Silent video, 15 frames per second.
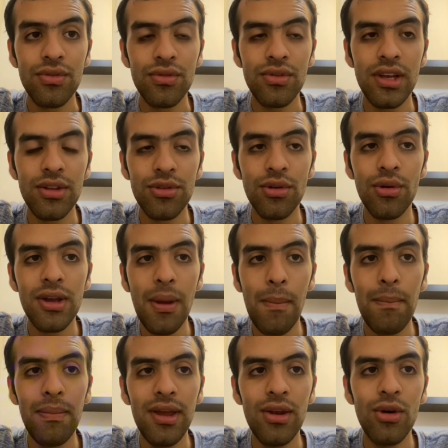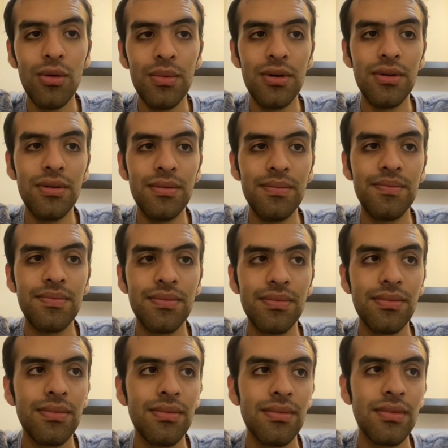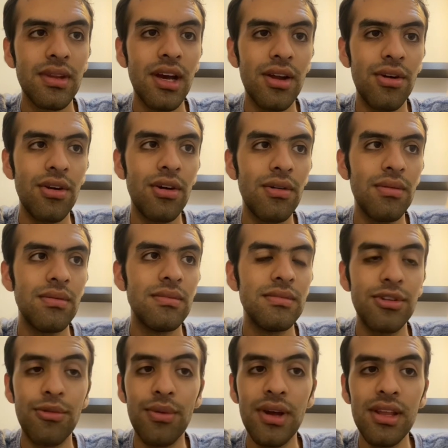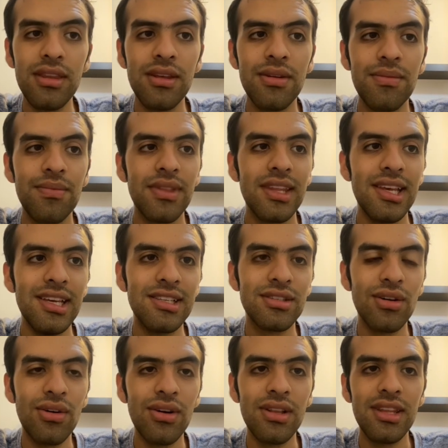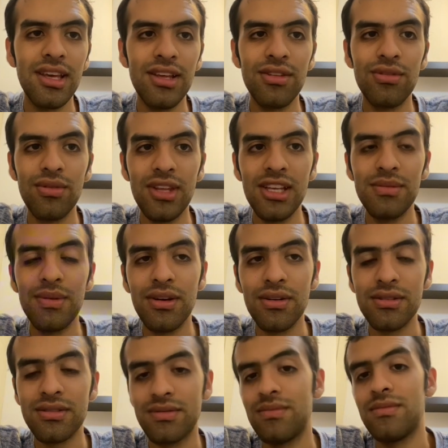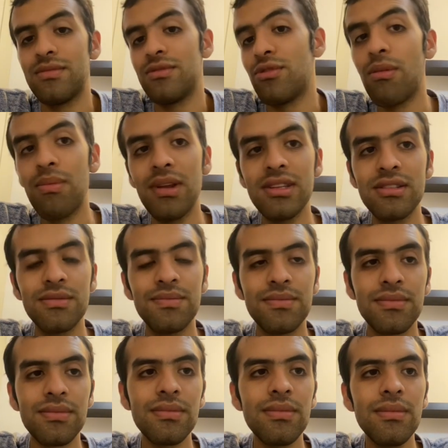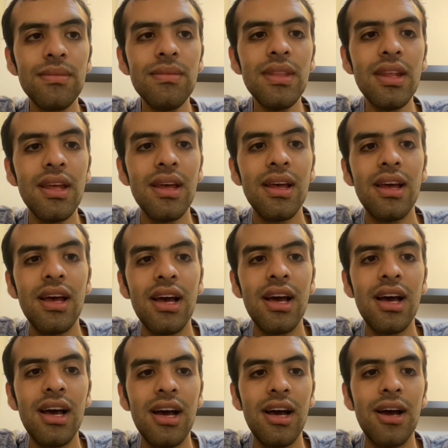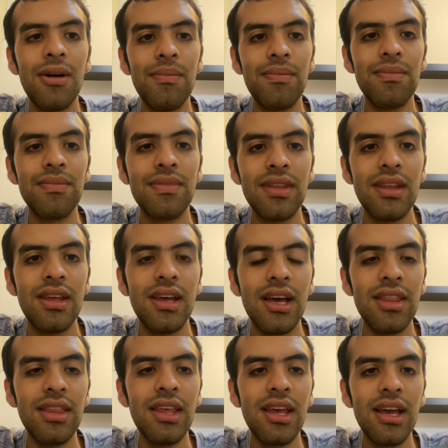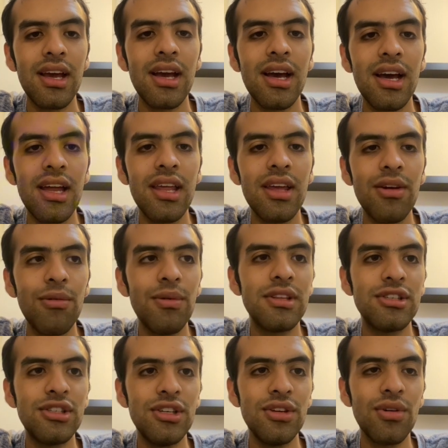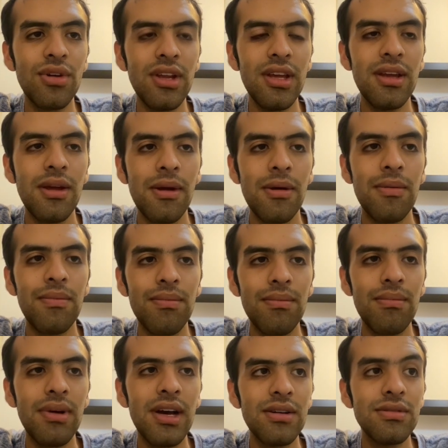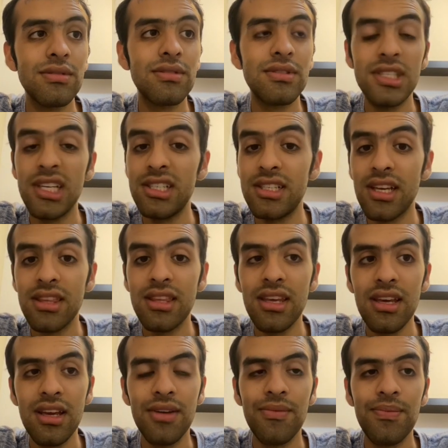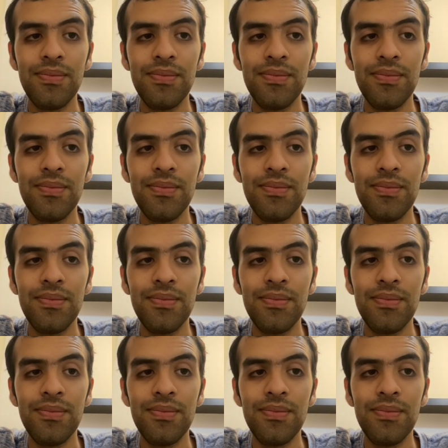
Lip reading: a token bit over, I don't know, red, is sold into this because droplets, and then Hare with Shidori bounce gigantic,